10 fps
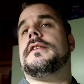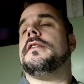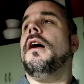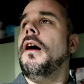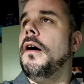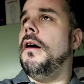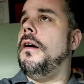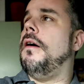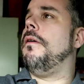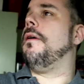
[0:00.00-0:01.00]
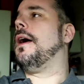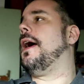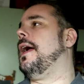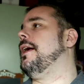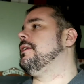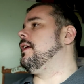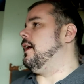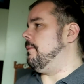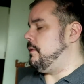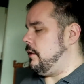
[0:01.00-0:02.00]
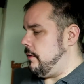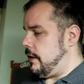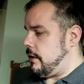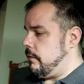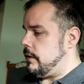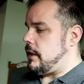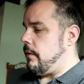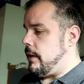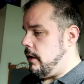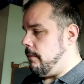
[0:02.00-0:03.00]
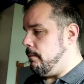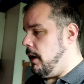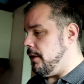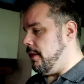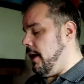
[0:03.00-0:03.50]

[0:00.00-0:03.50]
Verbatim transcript: So what I ended up doing was I went out and bought